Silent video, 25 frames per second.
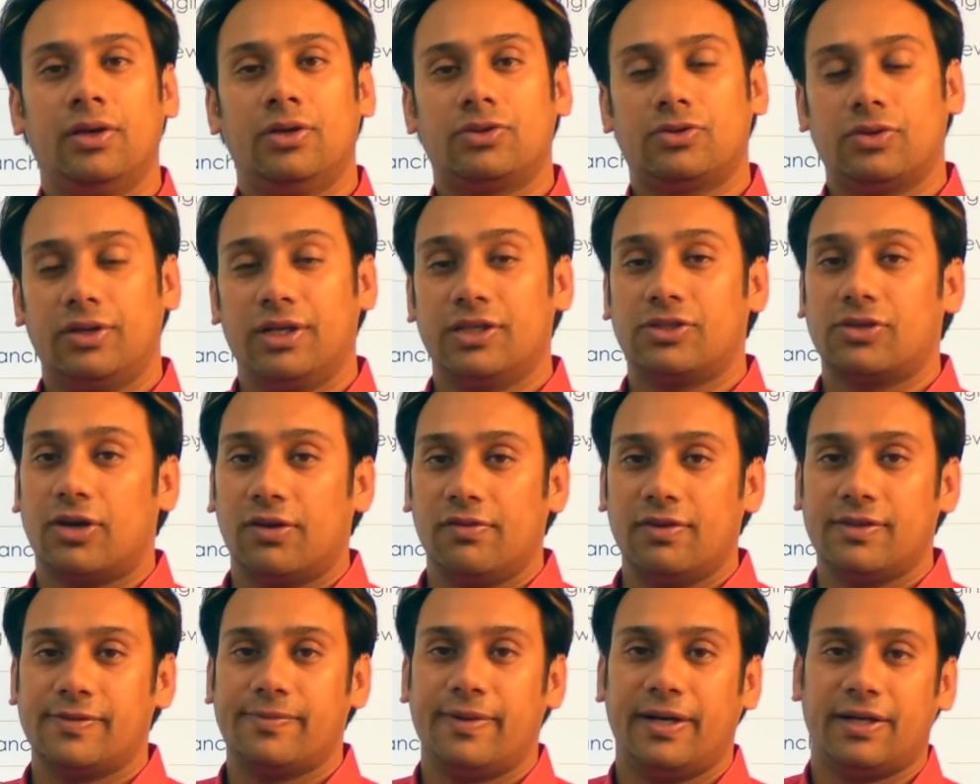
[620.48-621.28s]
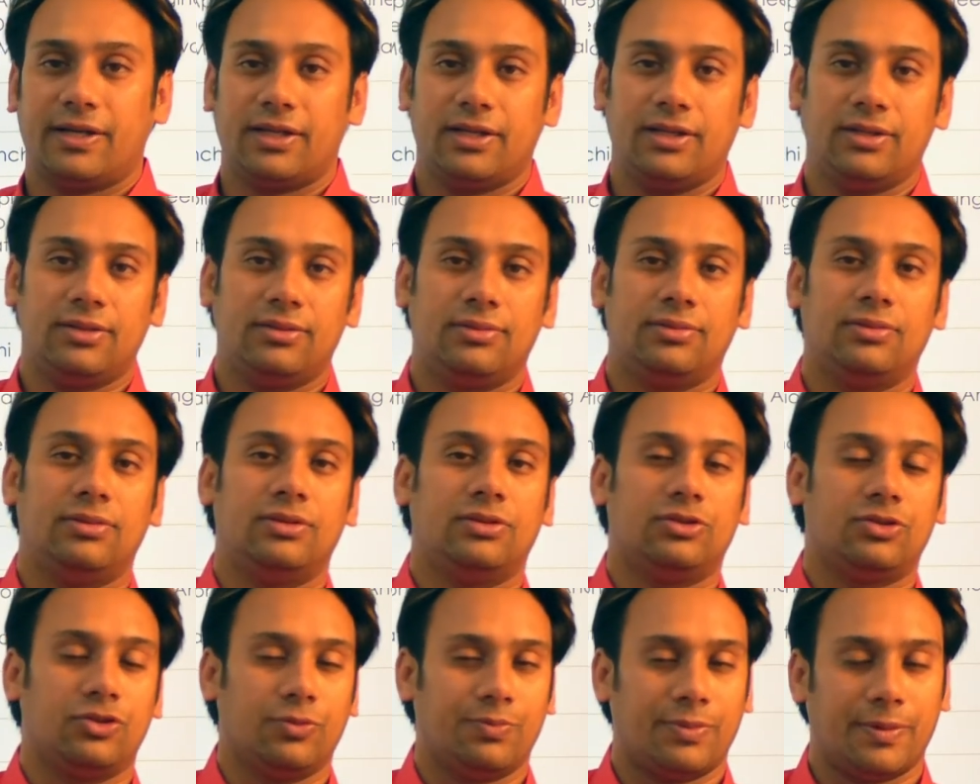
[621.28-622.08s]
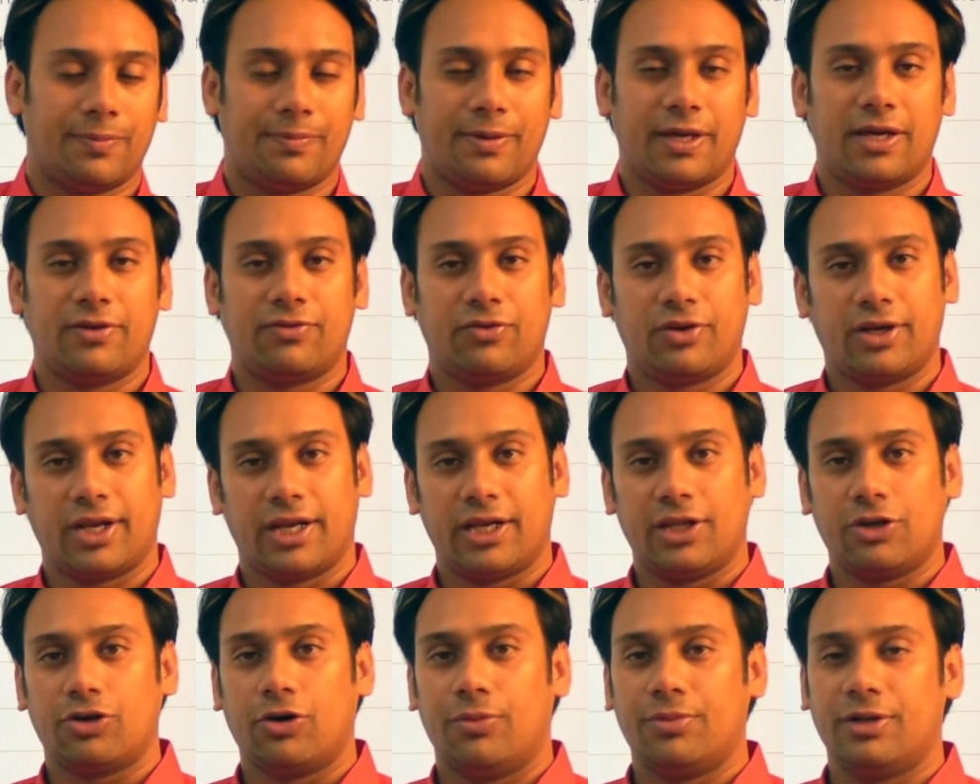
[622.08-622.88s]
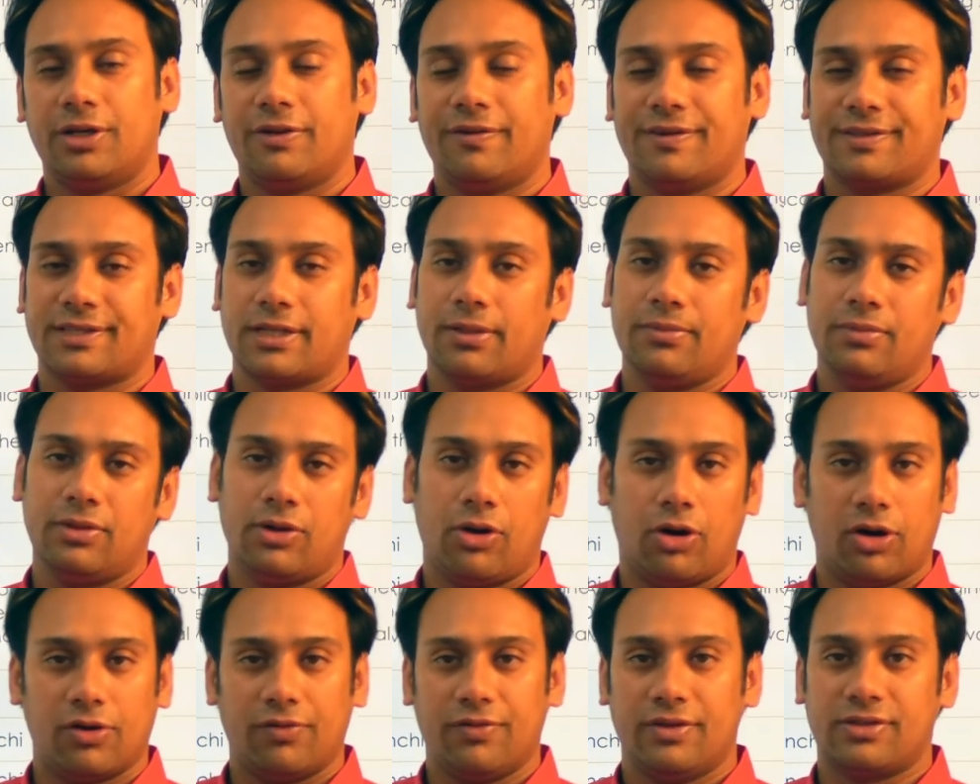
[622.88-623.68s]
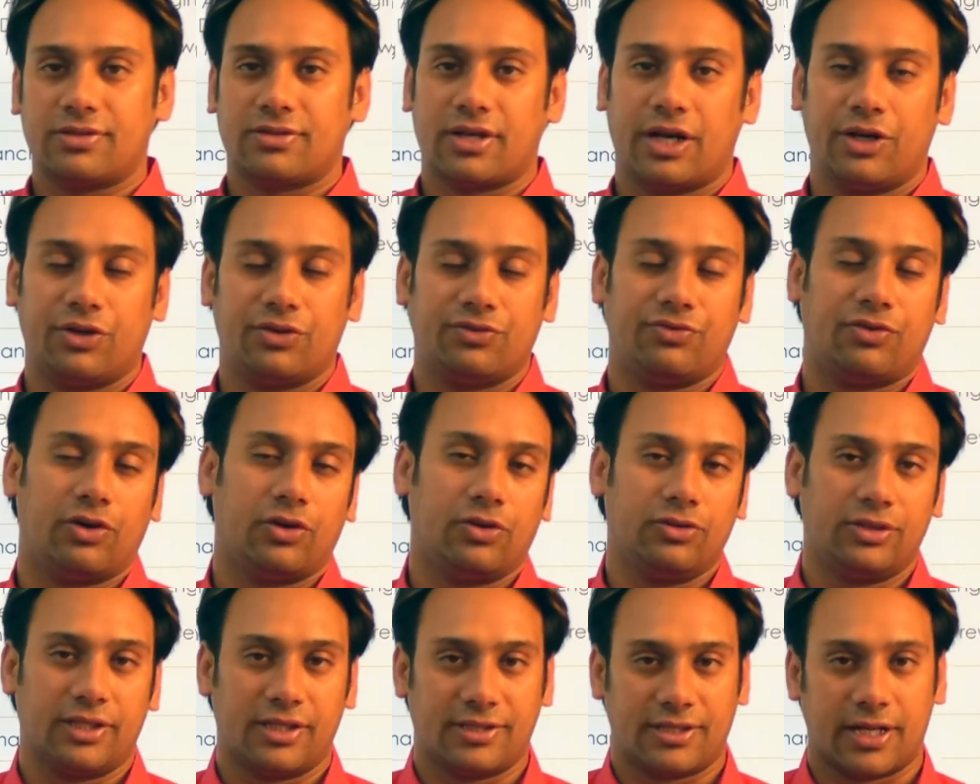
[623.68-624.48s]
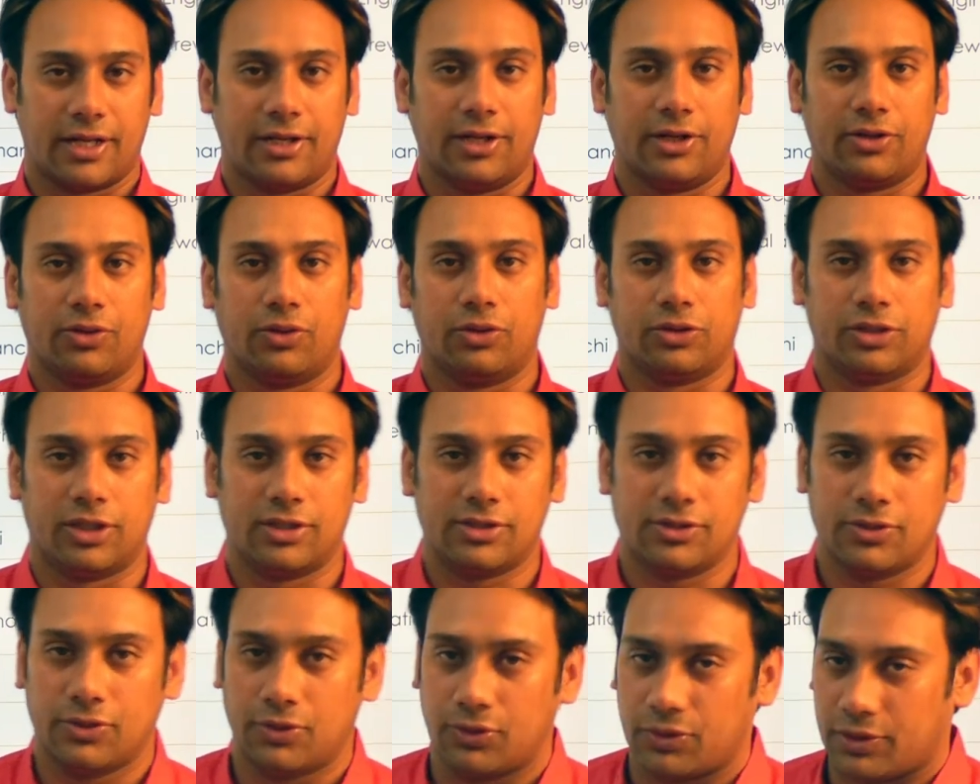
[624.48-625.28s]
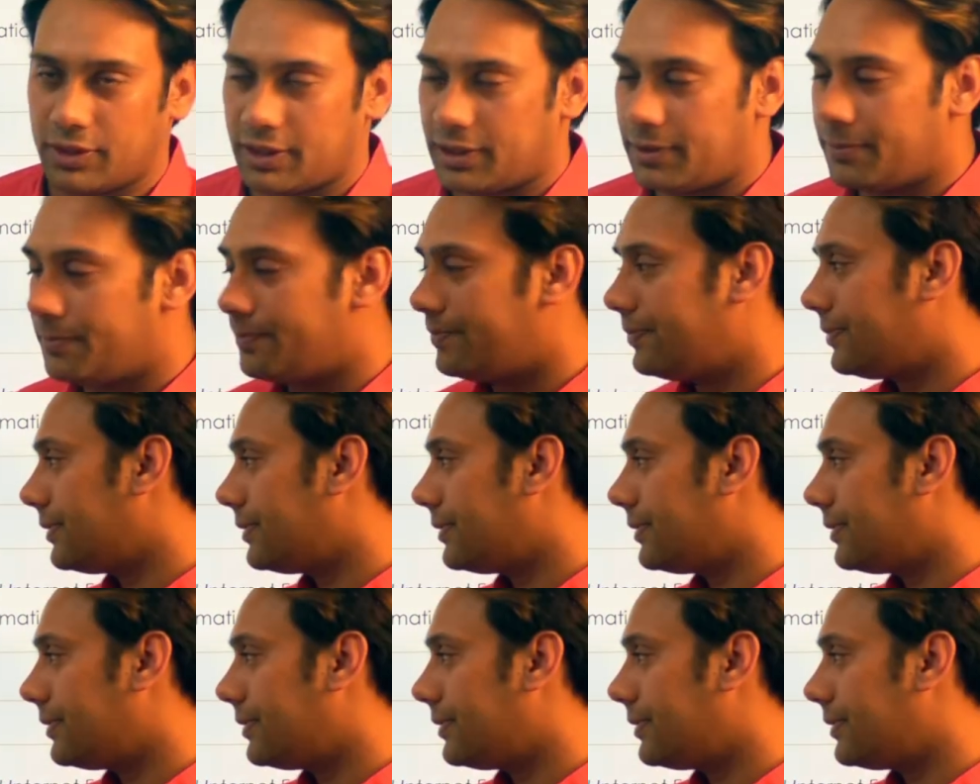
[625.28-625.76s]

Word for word: So it is always better to prepare for any competitive exam always try to follow the standard authors only.